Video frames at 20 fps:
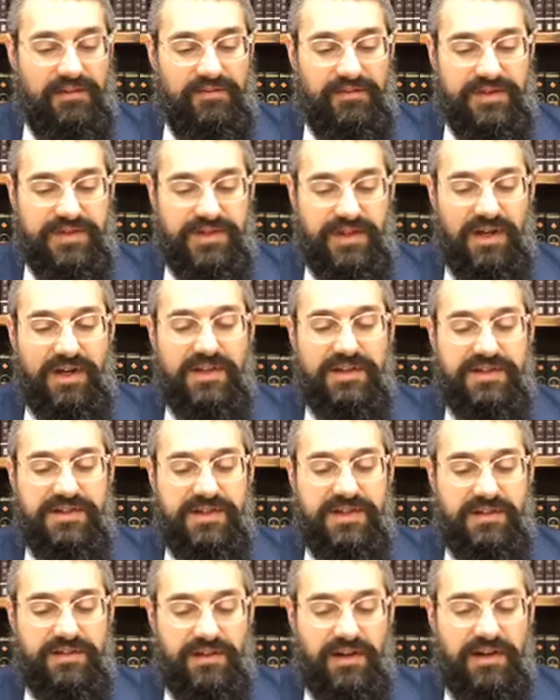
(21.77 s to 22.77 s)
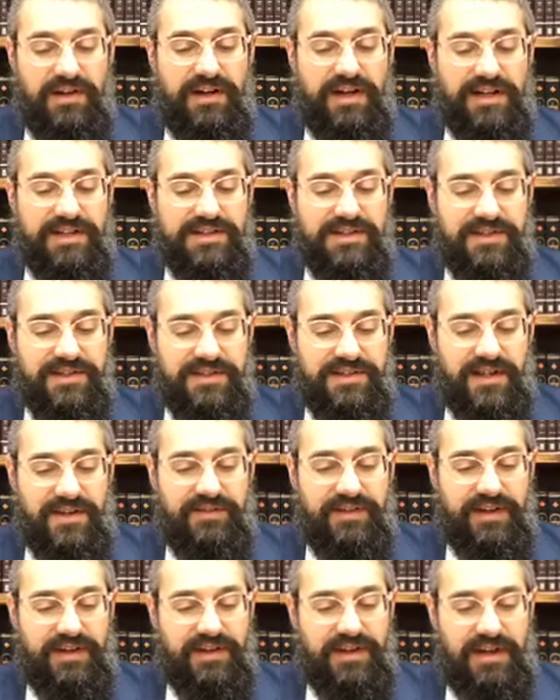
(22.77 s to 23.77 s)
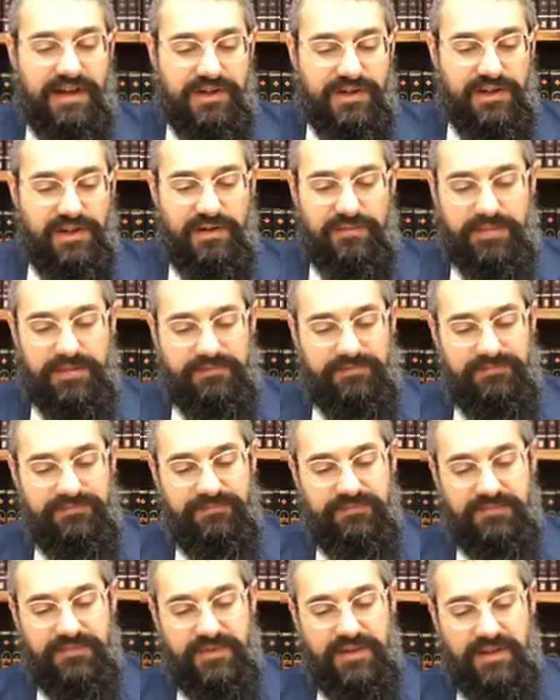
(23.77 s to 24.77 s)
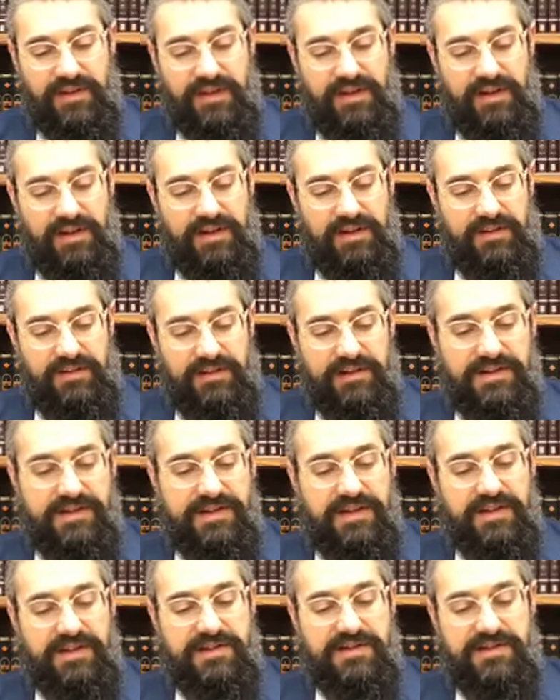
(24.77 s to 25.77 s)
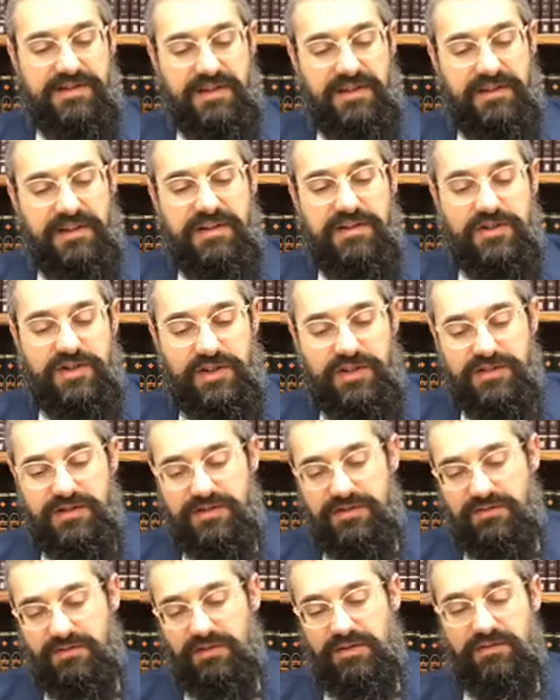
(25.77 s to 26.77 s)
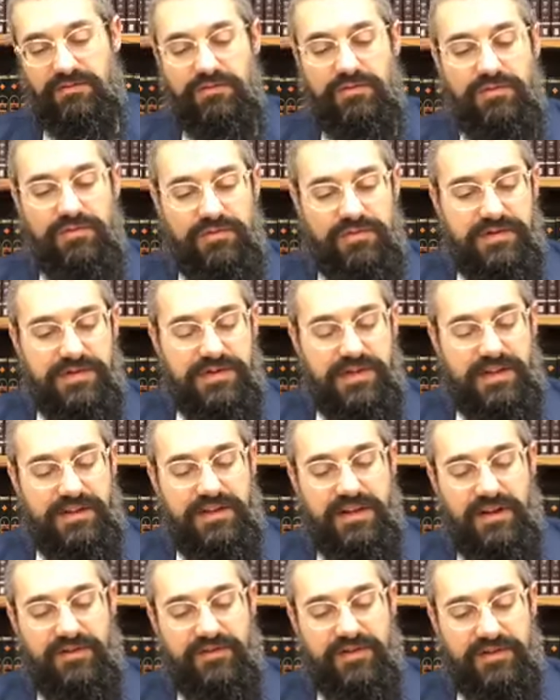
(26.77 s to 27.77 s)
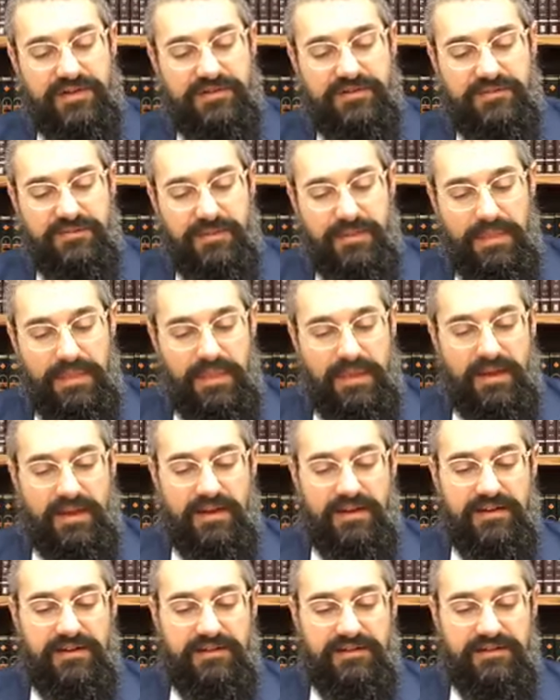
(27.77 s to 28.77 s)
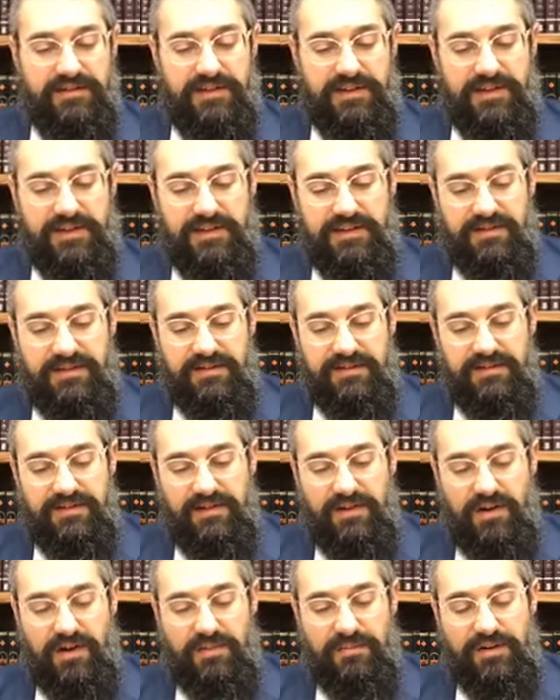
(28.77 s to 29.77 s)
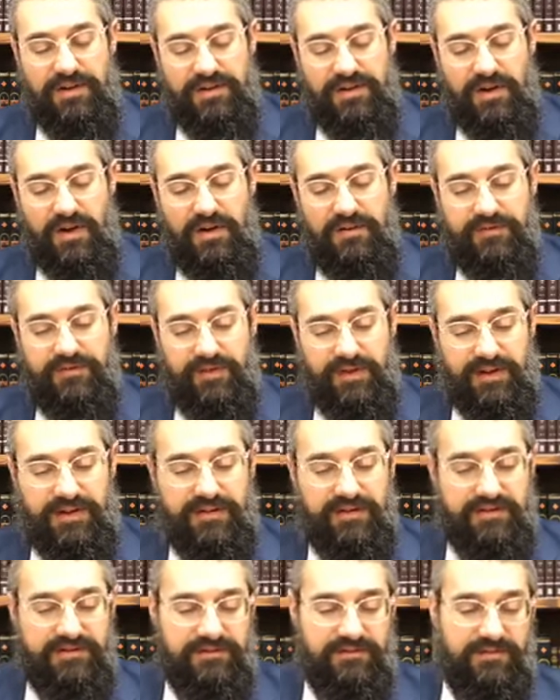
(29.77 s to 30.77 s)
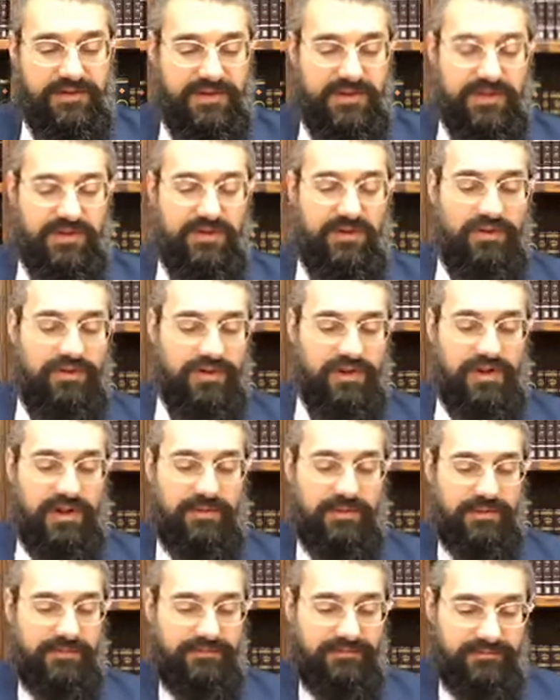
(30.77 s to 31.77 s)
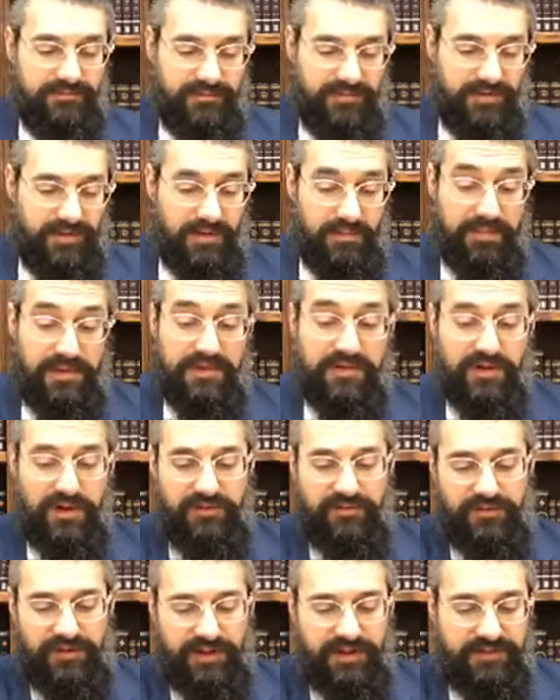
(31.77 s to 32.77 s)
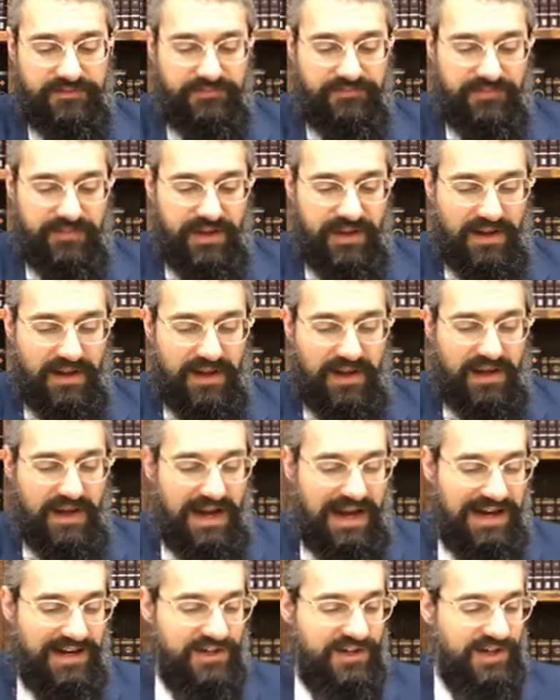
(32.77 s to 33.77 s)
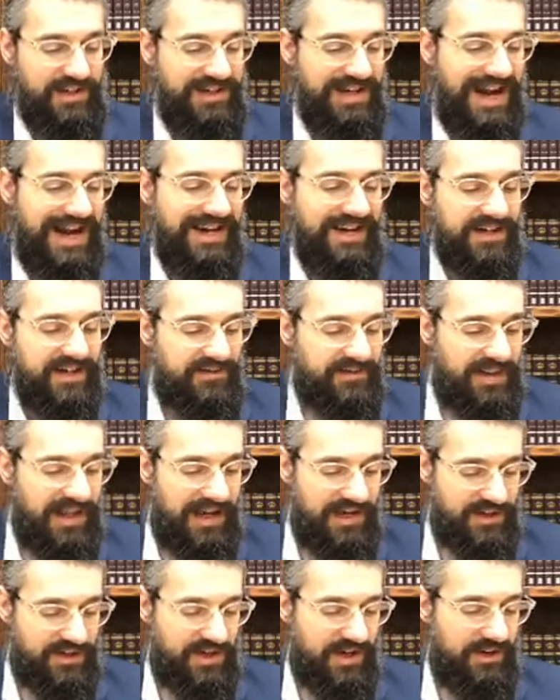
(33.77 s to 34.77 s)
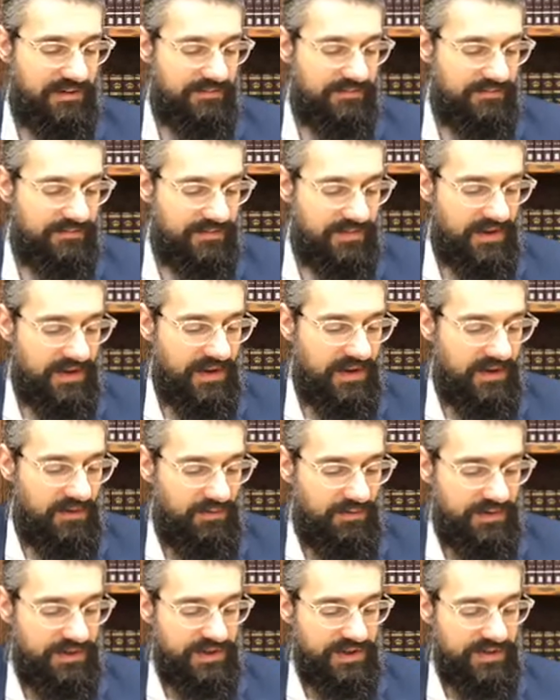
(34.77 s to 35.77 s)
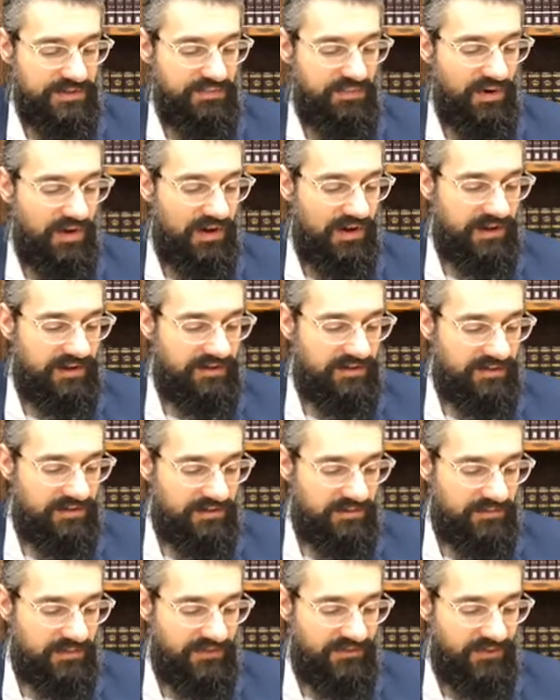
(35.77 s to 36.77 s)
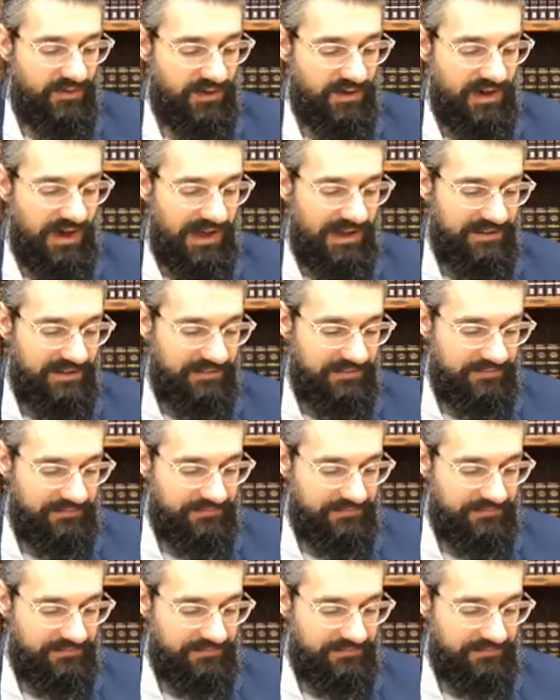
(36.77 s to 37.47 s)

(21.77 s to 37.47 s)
V'zeis Teiras Zevach Hashlamim. This is the teachings or the rules that govern the korban, the offering, which is called shlamim, the peace offering. Asha Yakriv LaHashem, which is brought before God.